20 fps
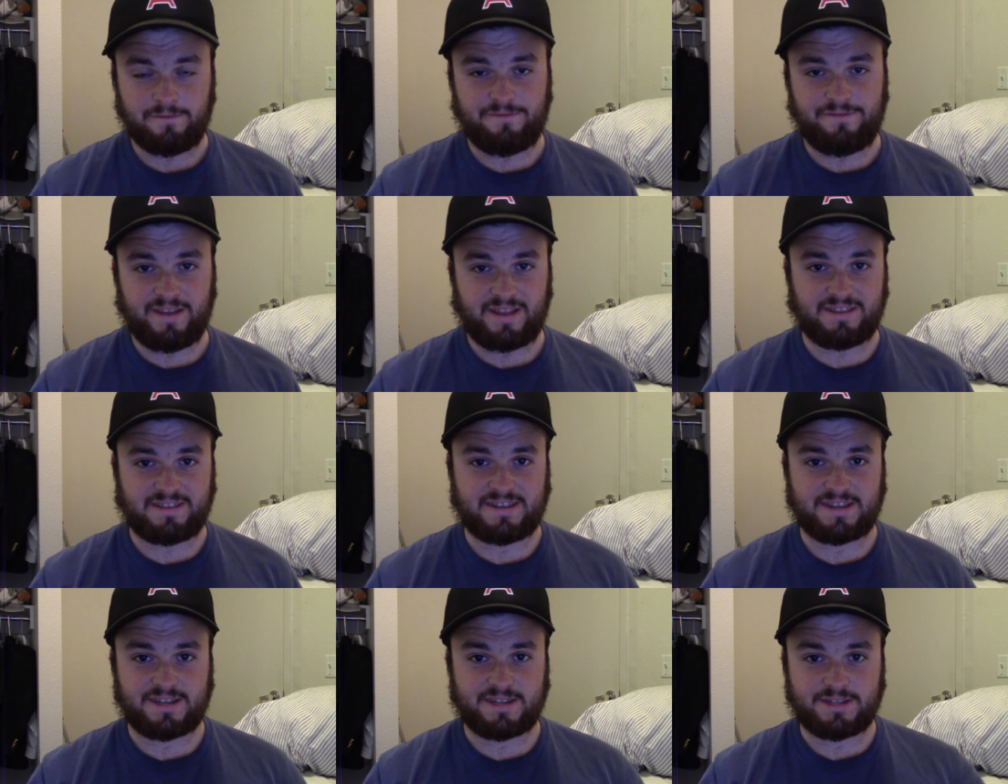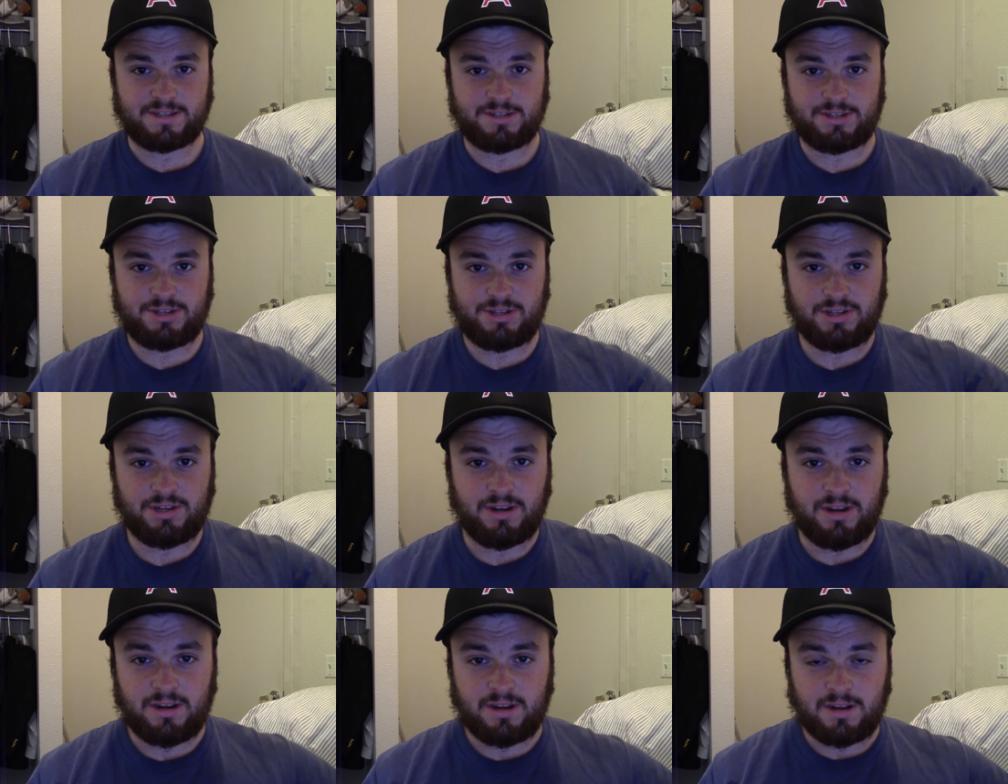
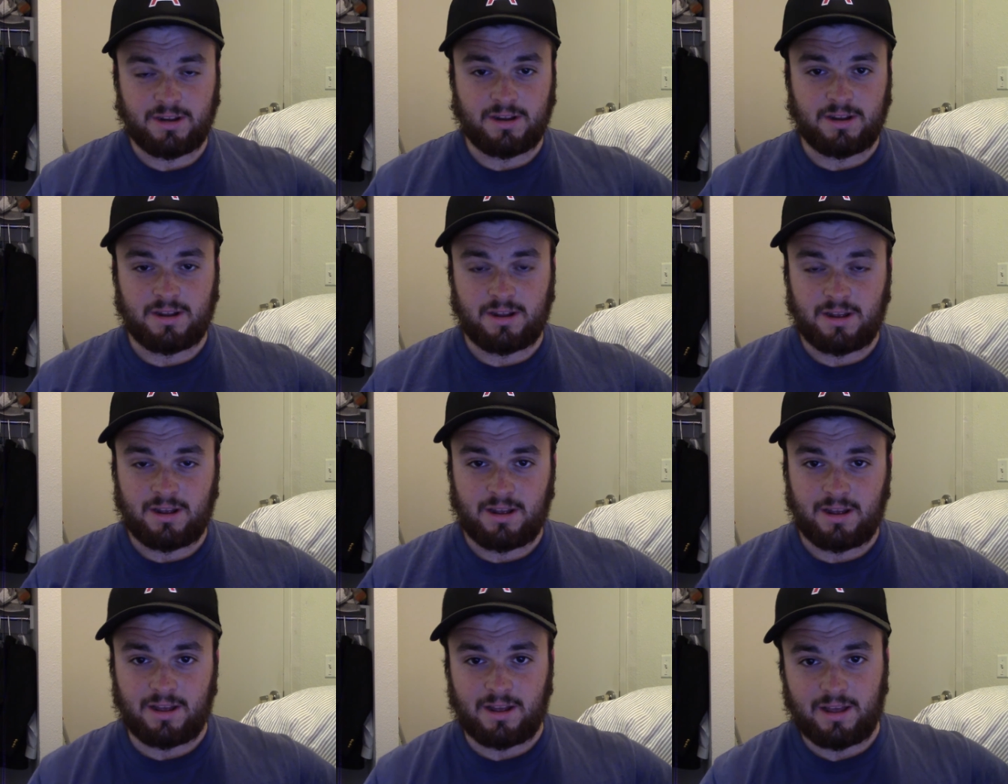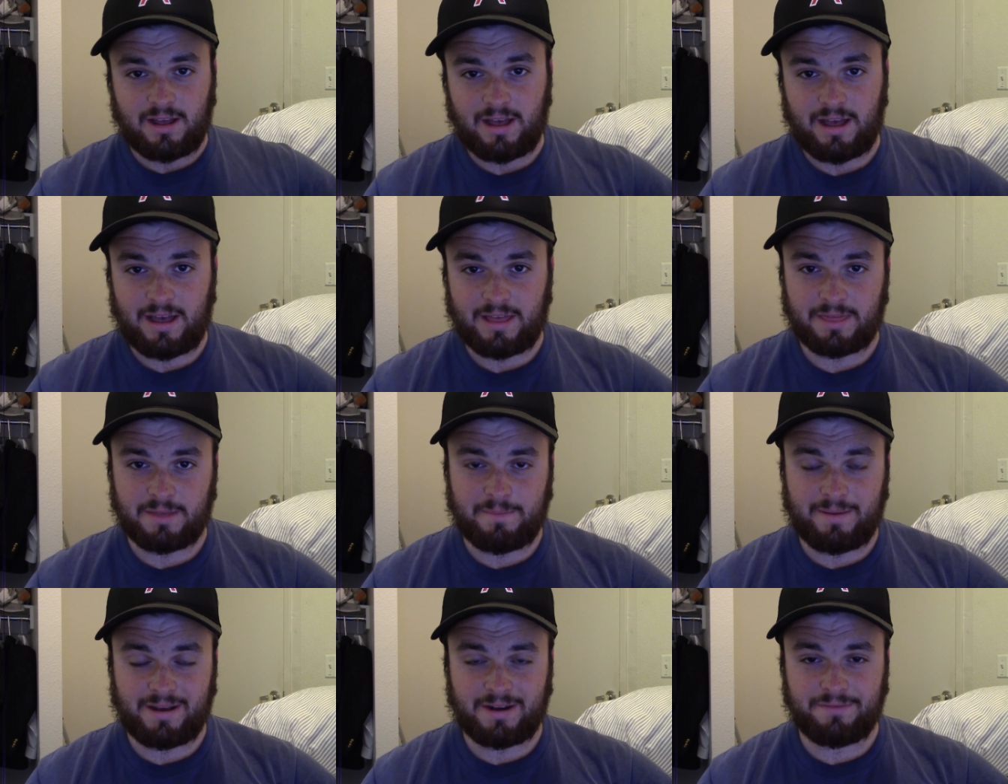vintage.
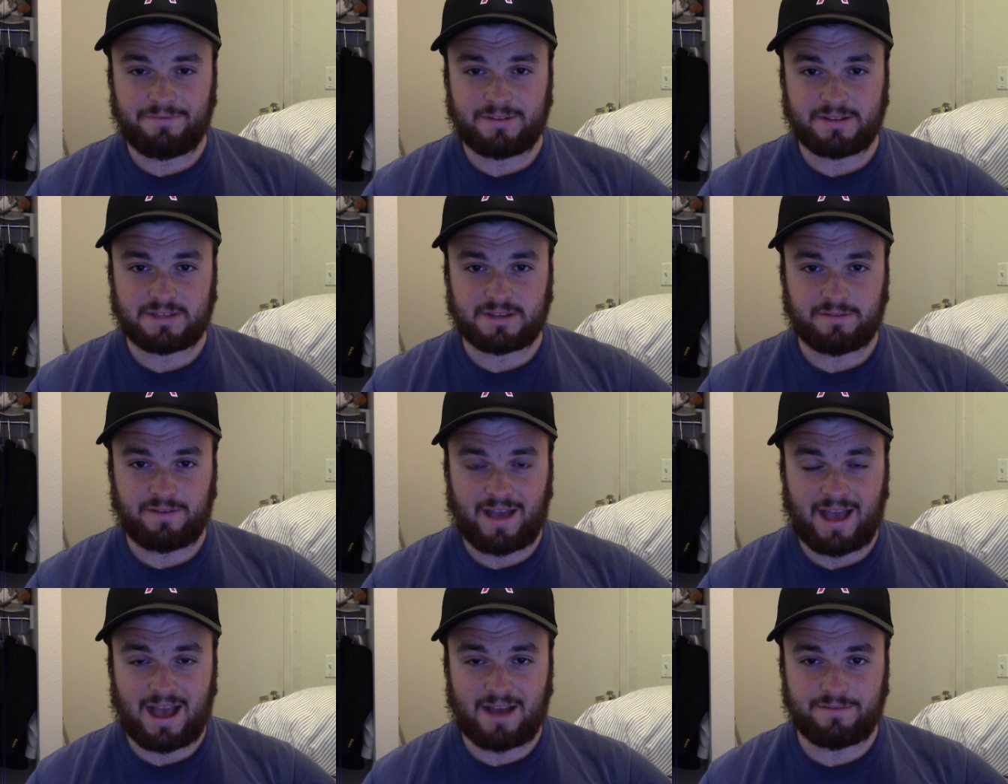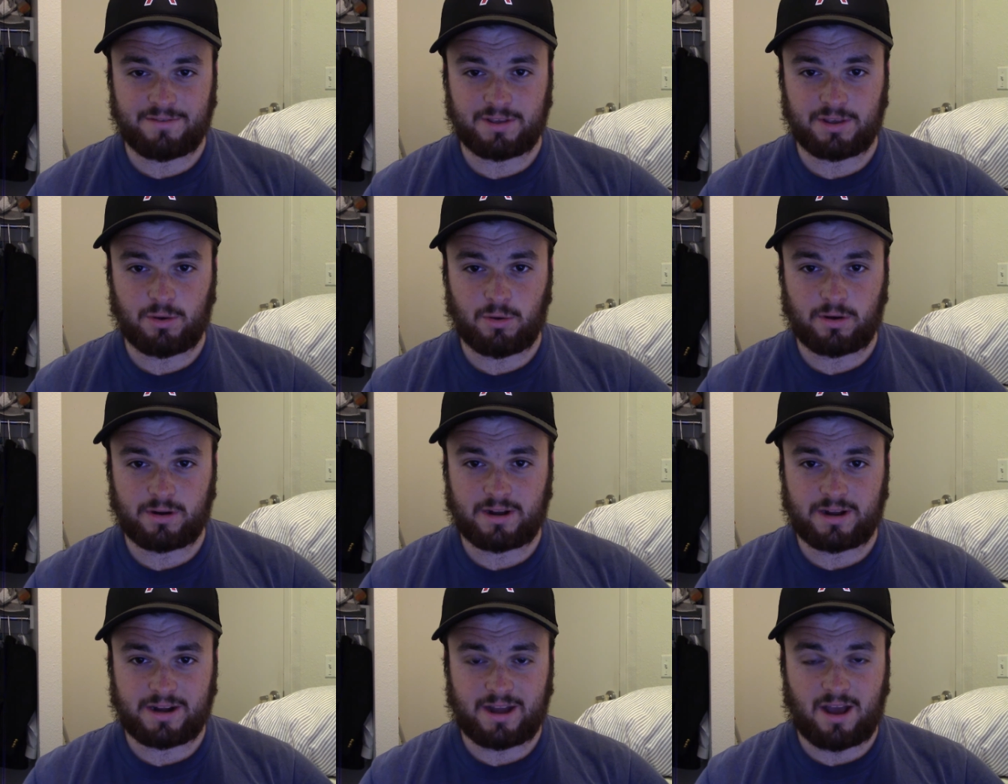And the benefits of having
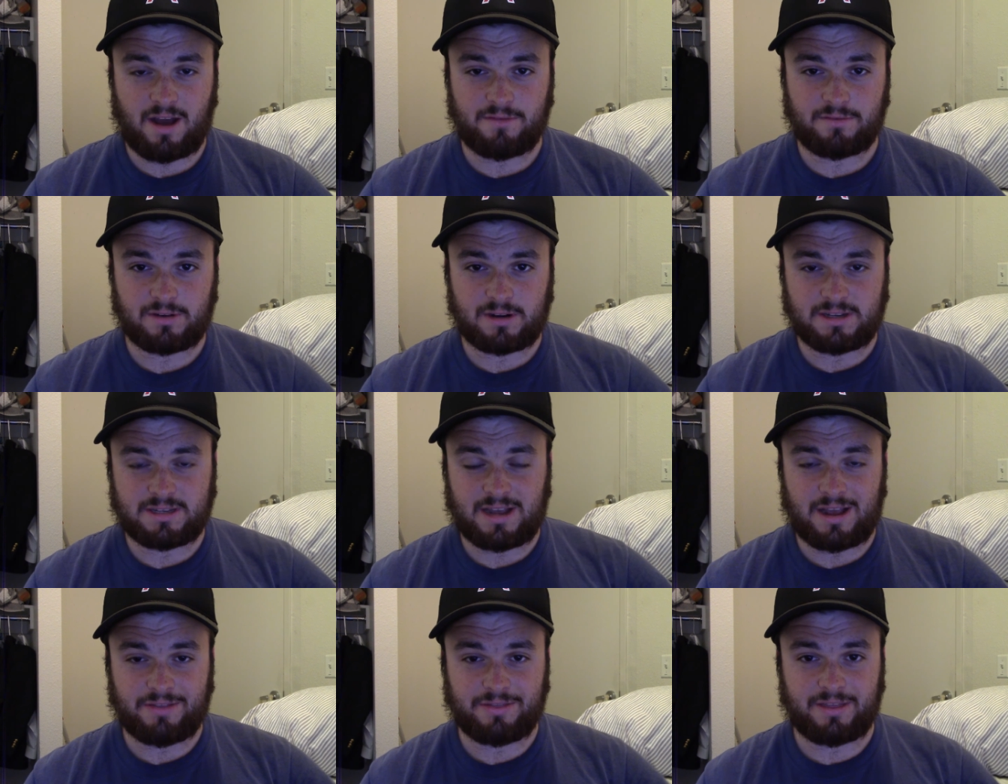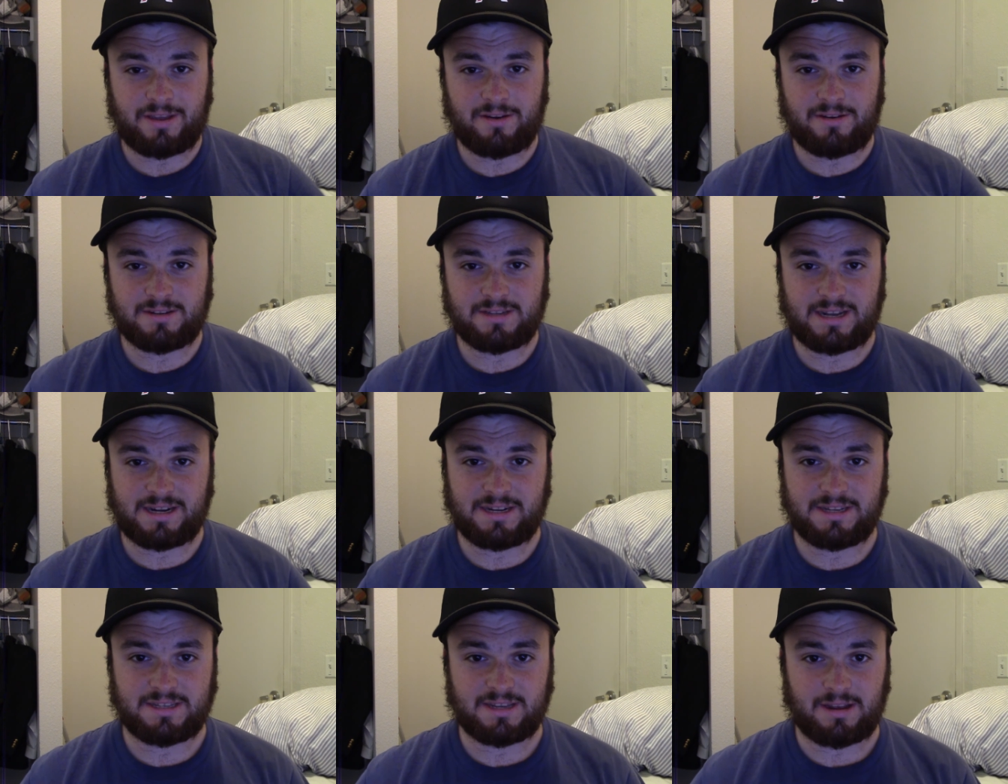Jordan Alvarez out there is
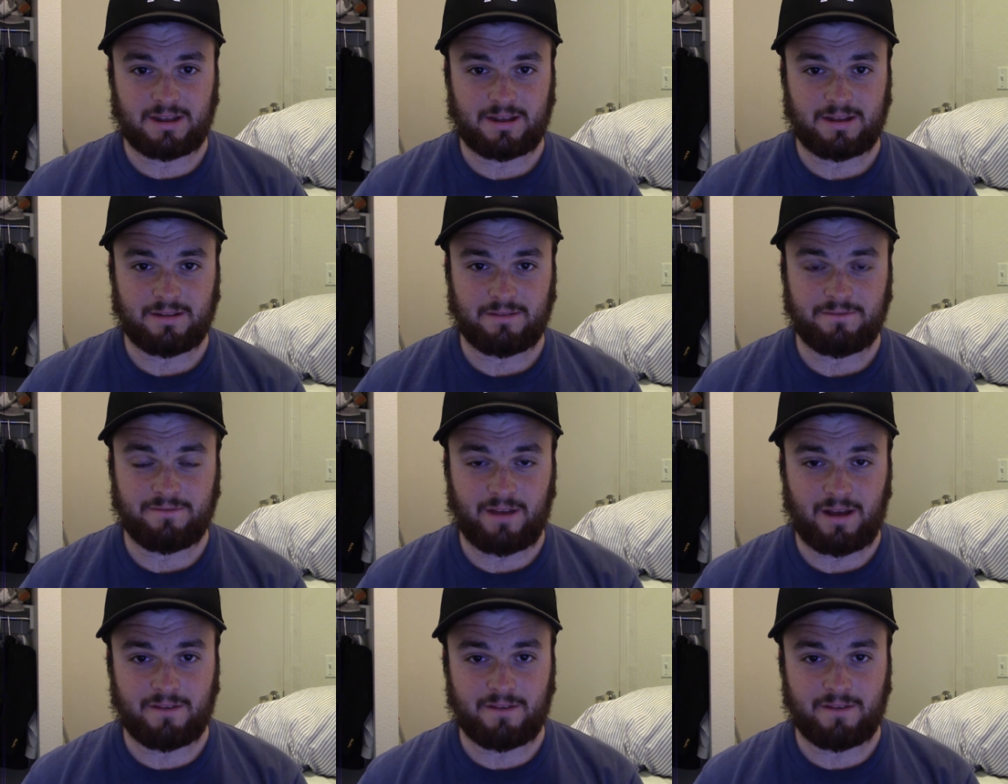that he's a,